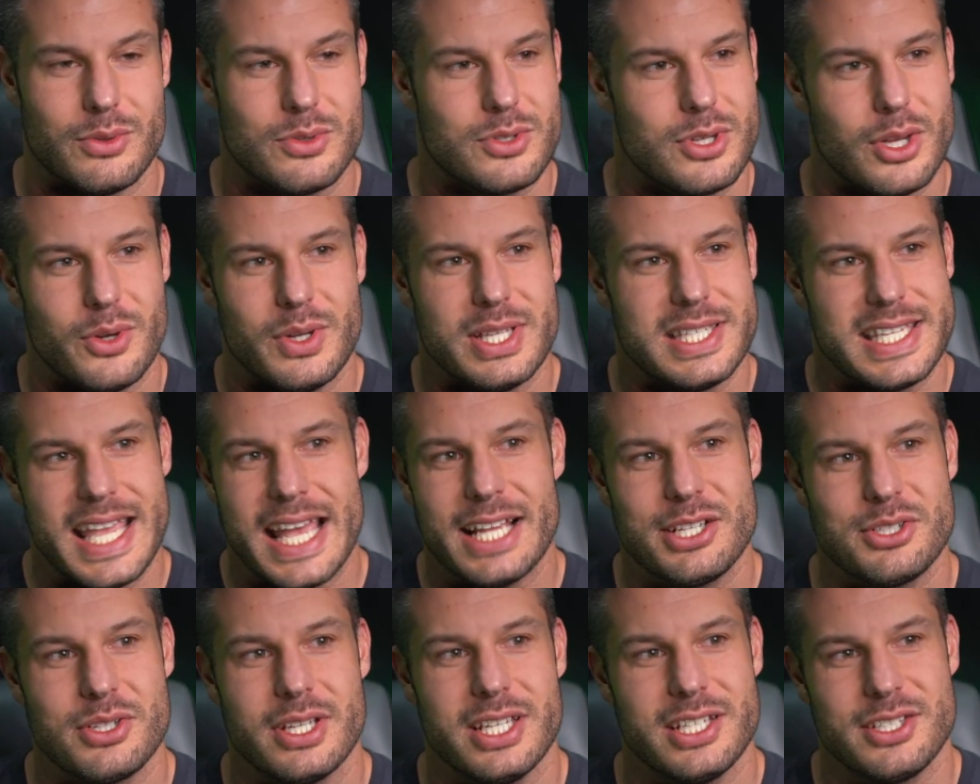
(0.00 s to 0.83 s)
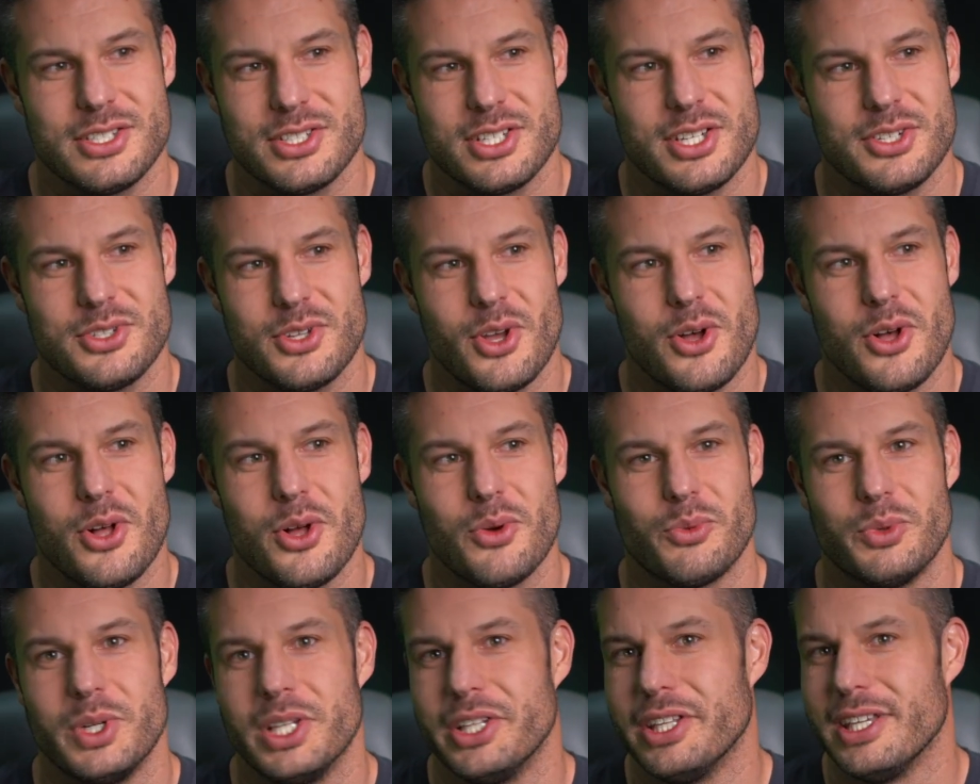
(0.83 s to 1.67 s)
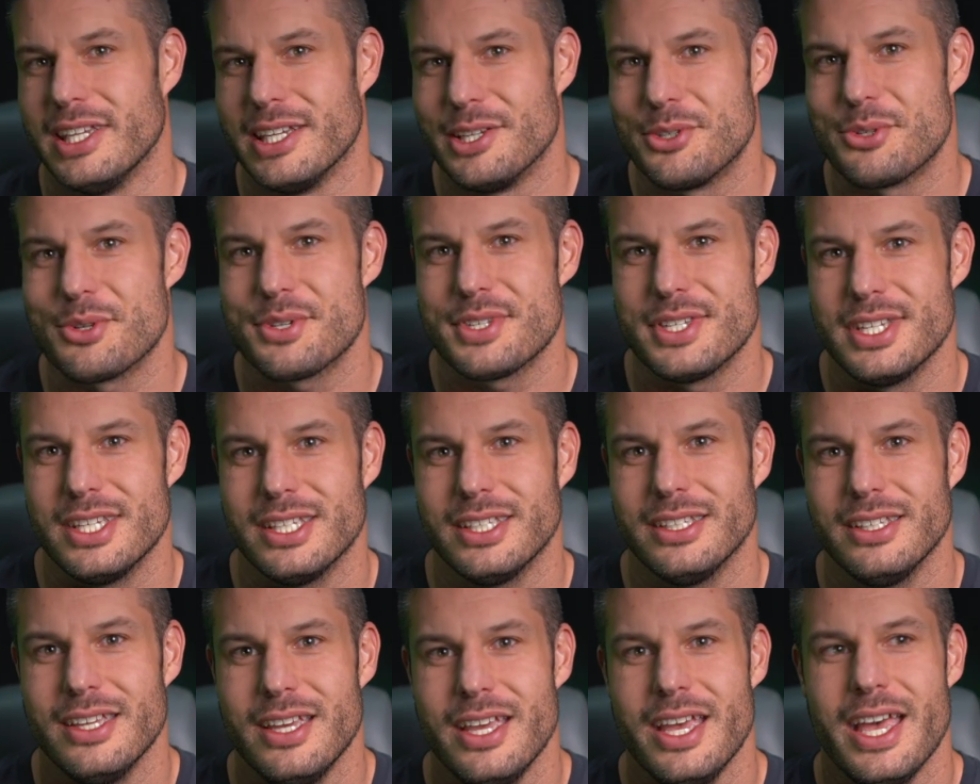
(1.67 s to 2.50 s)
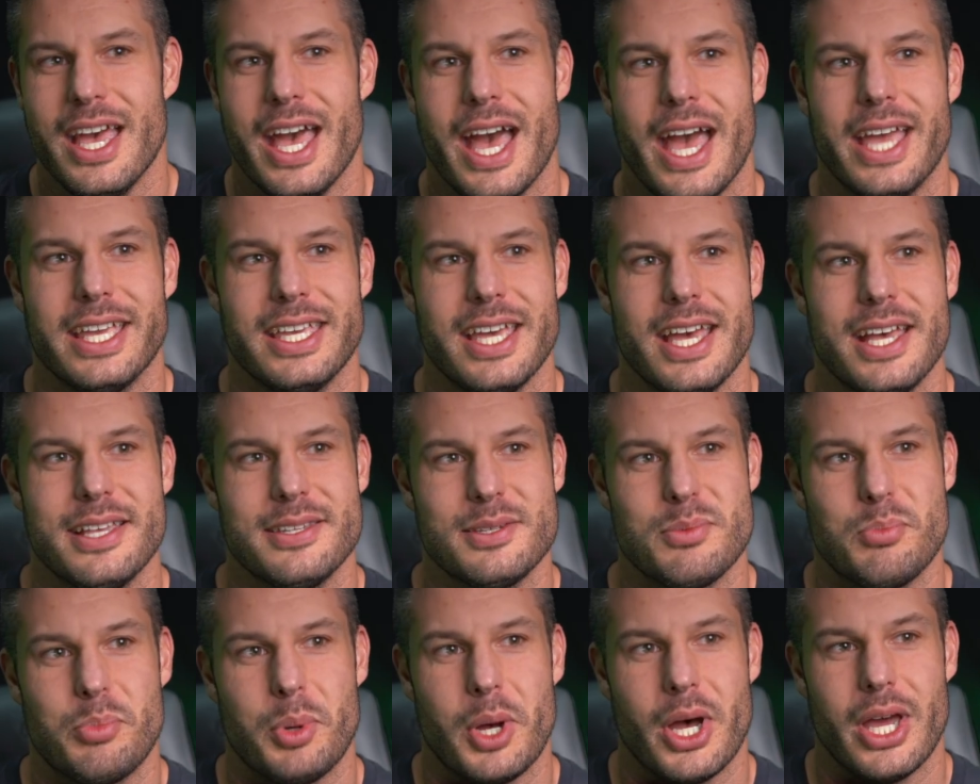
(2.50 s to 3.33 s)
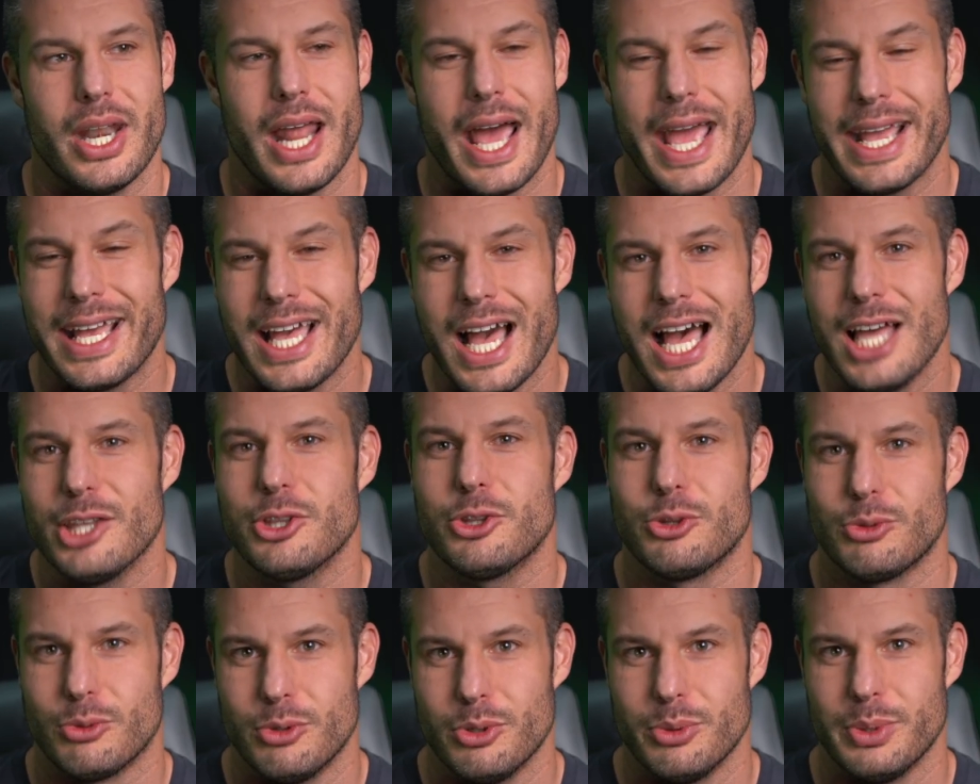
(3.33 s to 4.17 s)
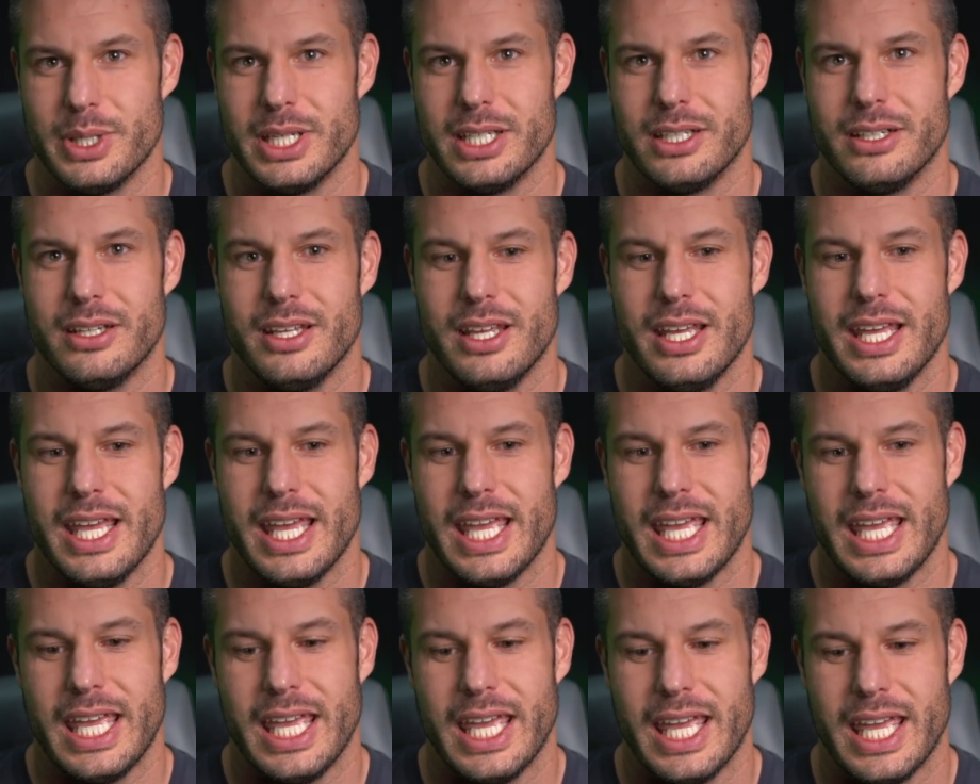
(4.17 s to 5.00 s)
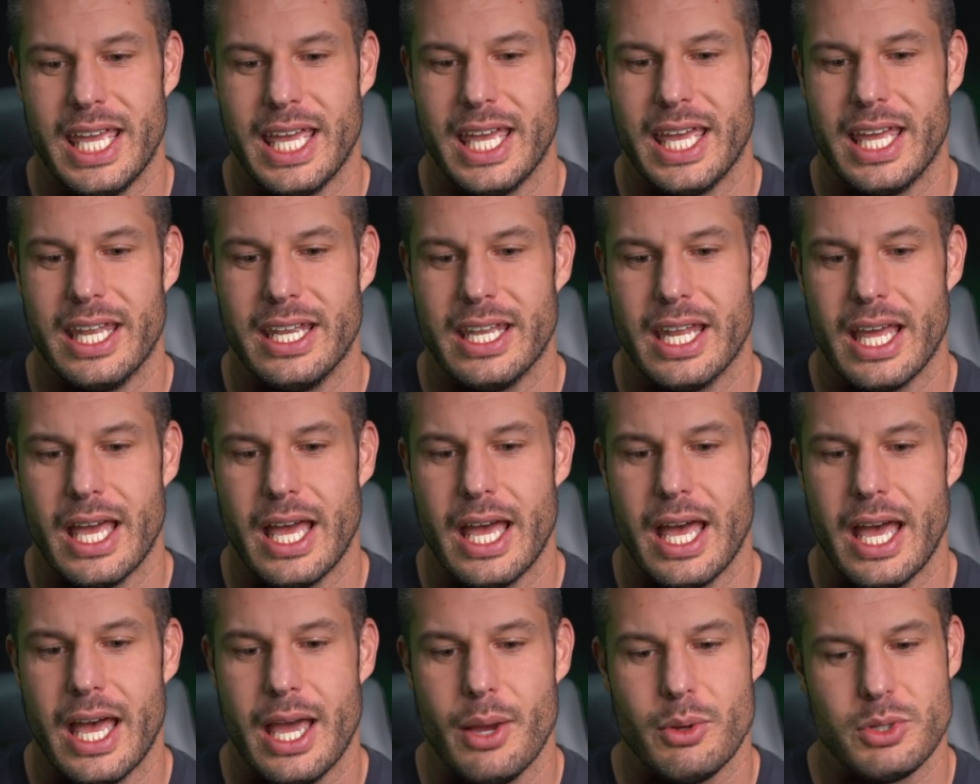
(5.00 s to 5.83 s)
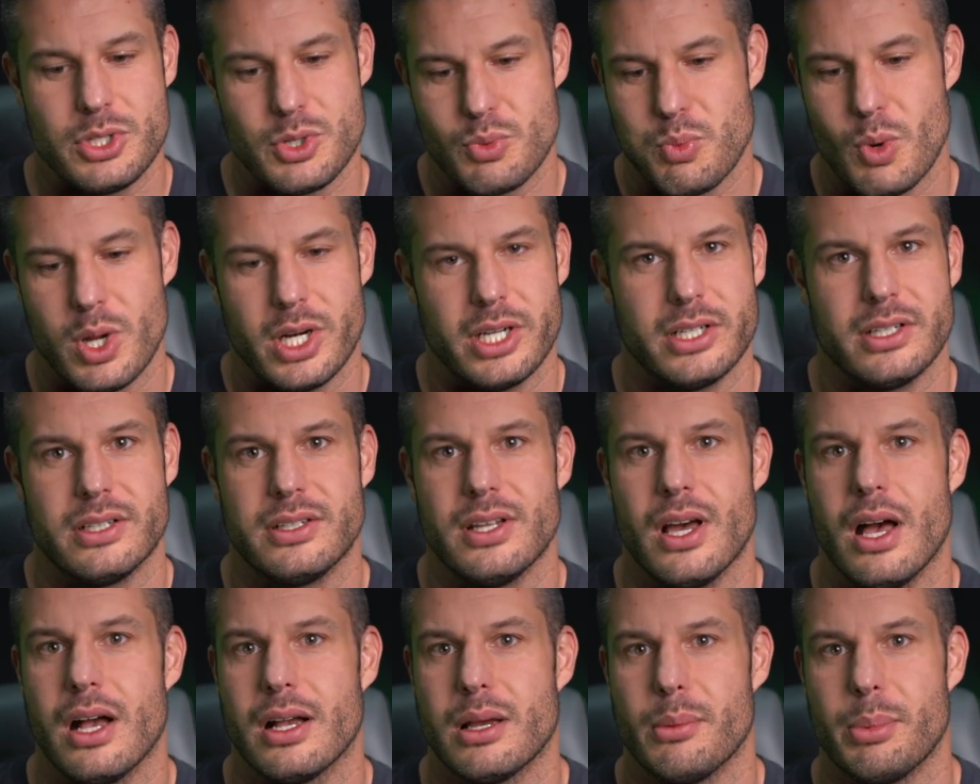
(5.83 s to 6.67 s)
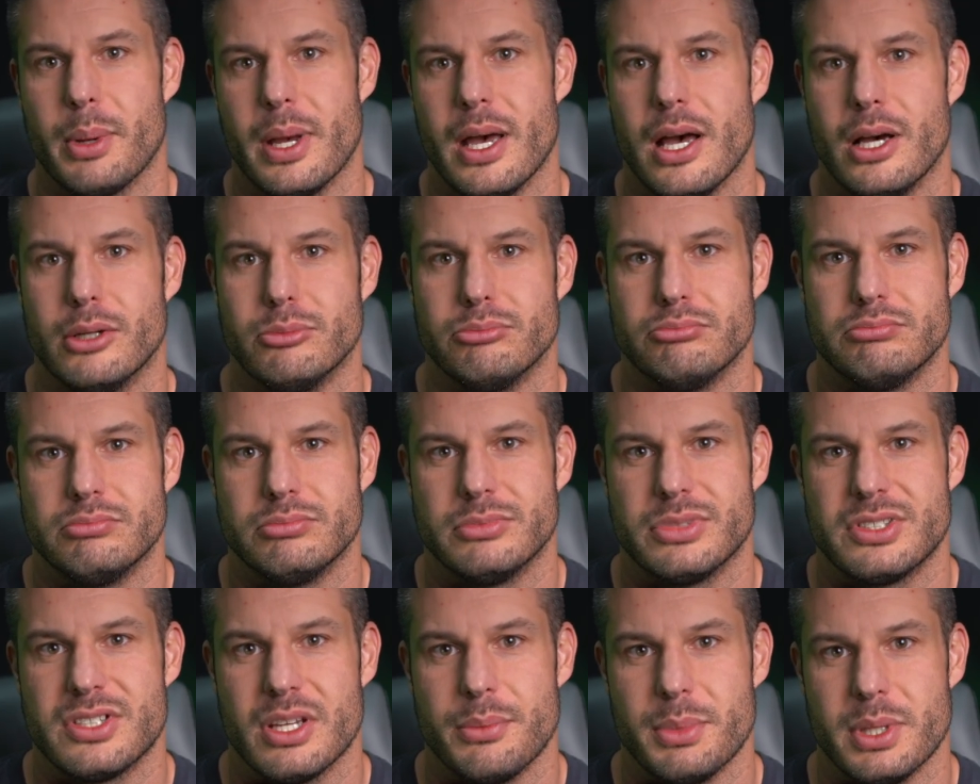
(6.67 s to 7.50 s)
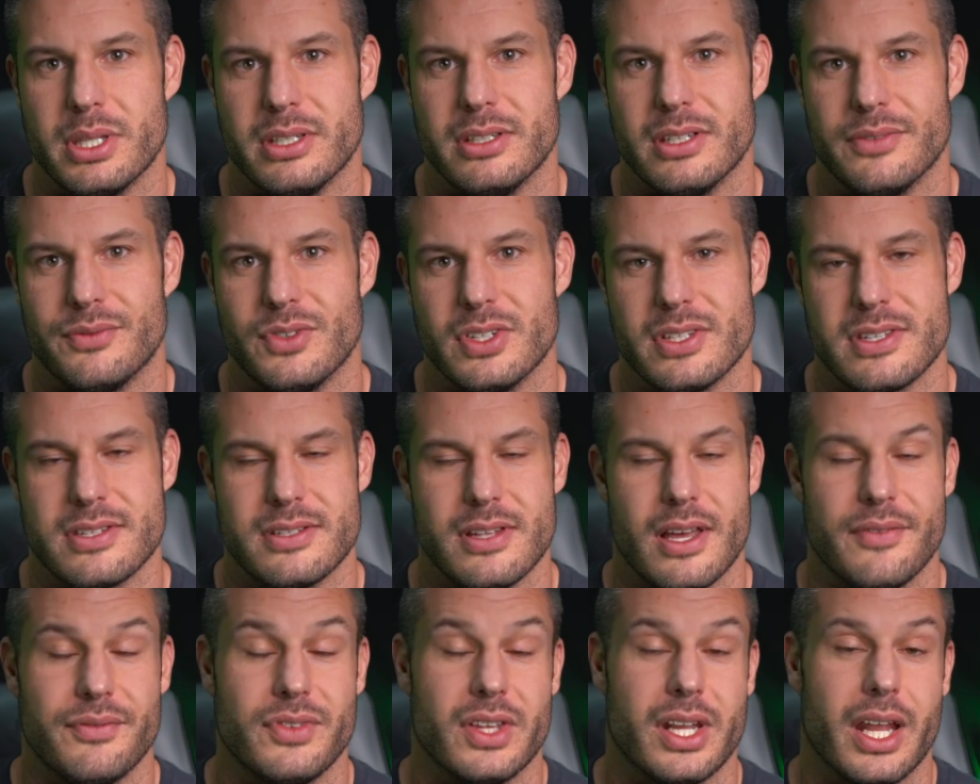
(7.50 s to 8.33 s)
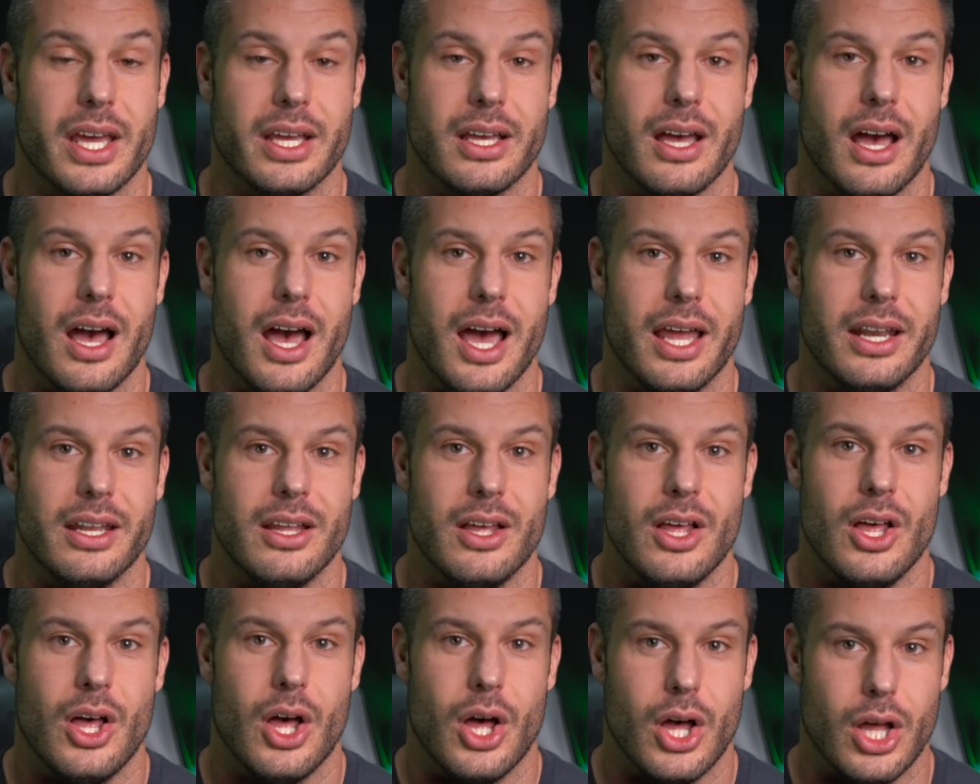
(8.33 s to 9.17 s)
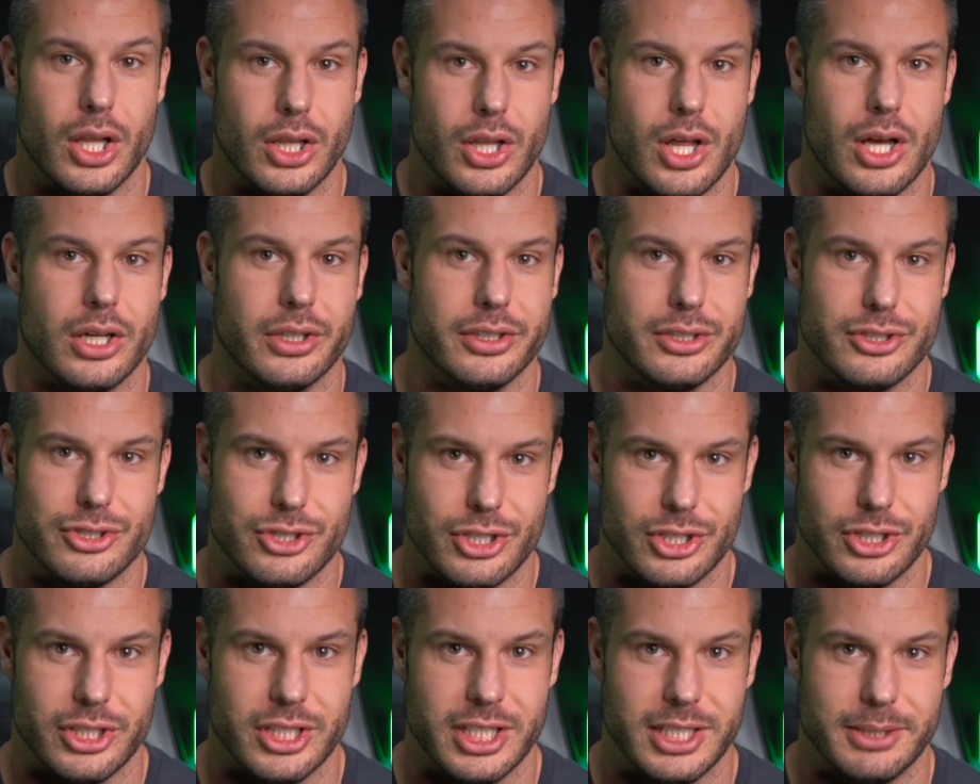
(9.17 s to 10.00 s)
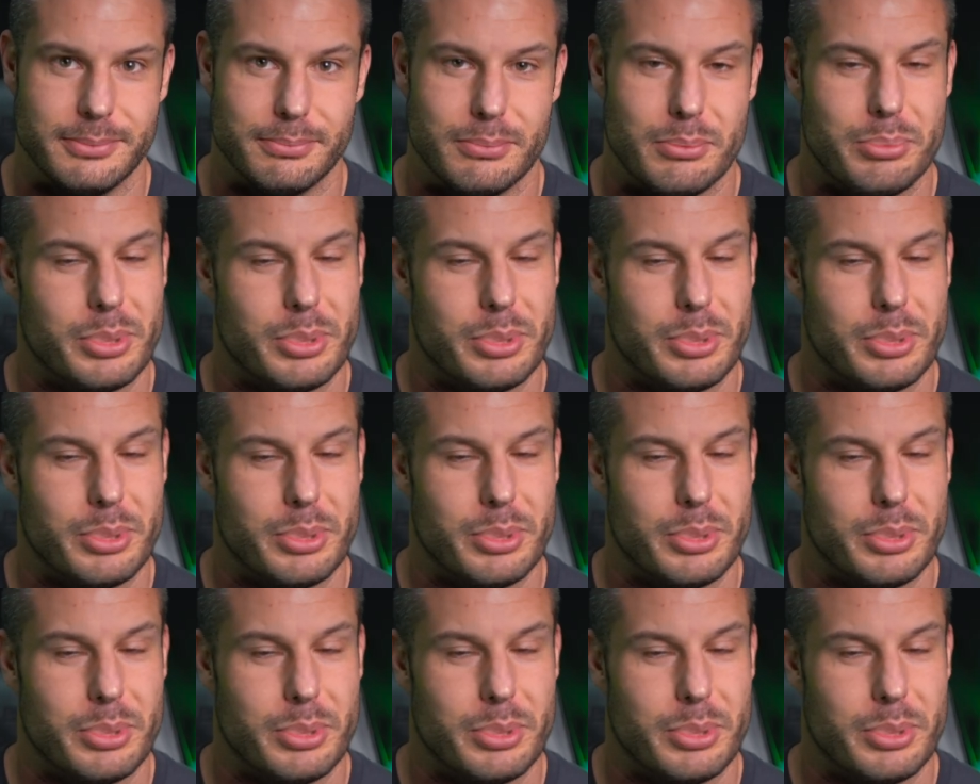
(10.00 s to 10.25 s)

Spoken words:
So it's just all really interesting, I guess, but I got through it and I just wanted to talk about some of the different stuff that I got along the journey.